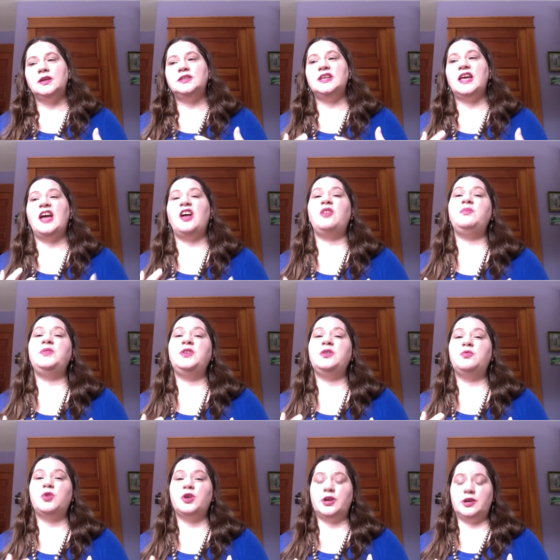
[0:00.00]
to help you
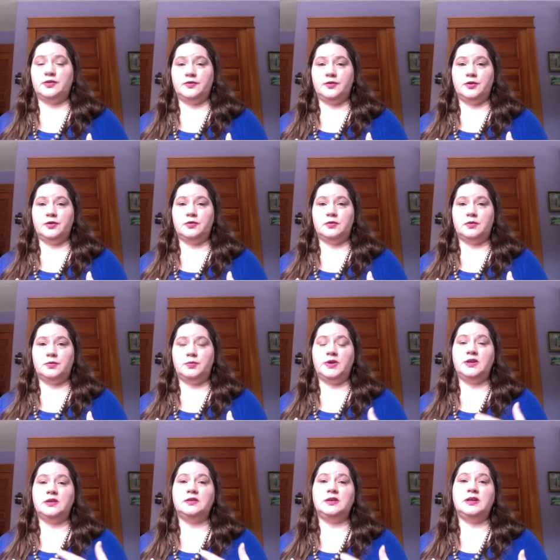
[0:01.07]
work through what
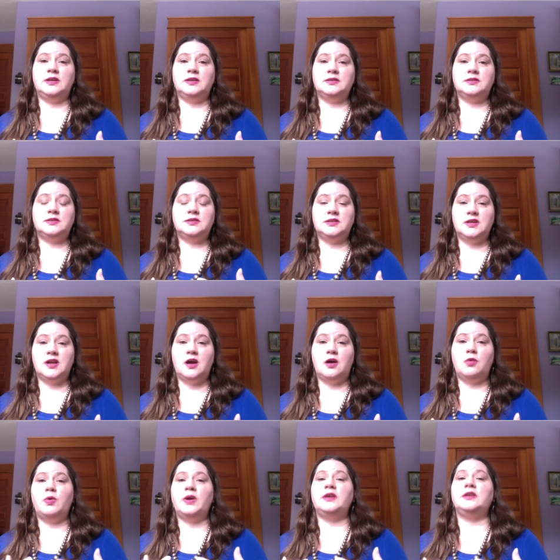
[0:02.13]
you need to know,
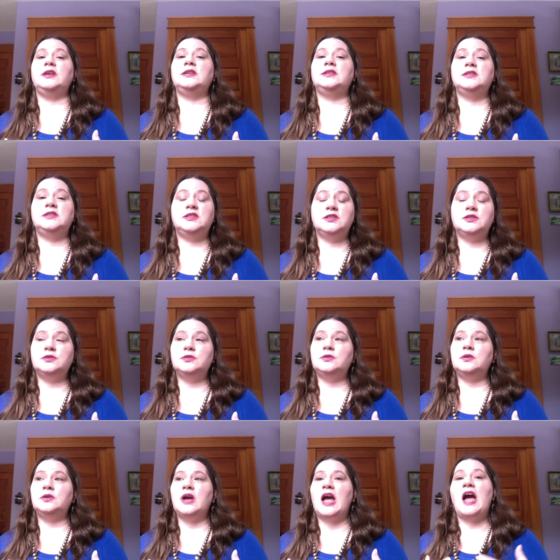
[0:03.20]
what you need to
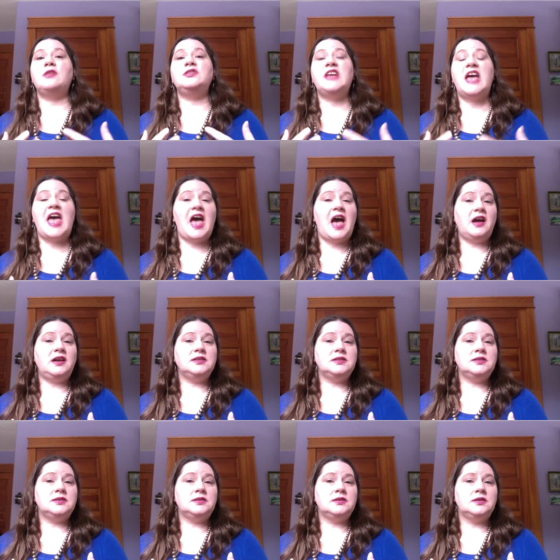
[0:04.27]
do, how to
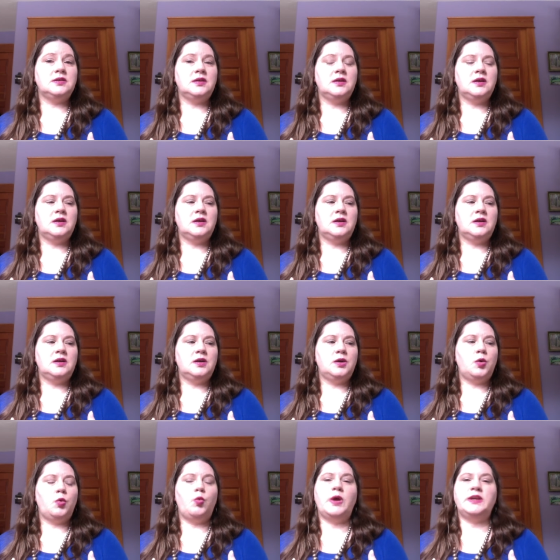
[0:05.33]
act,
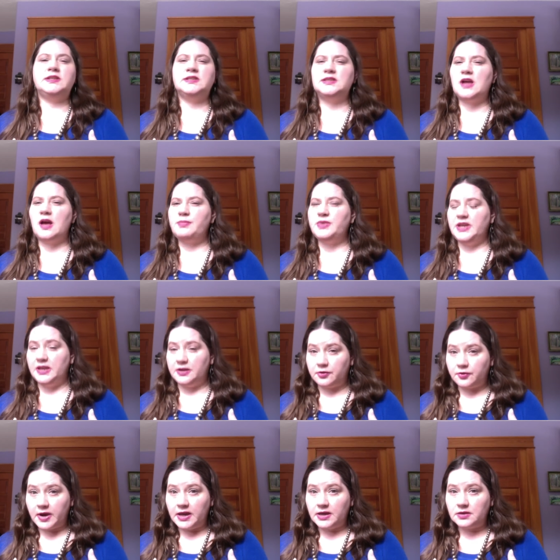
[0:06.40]
when to stop and
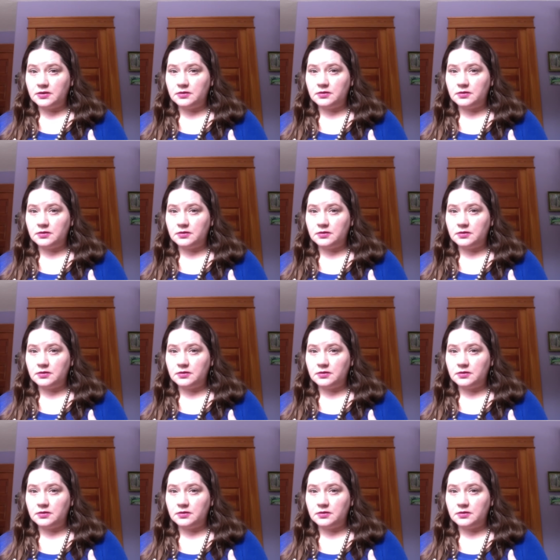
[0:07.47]
integrate,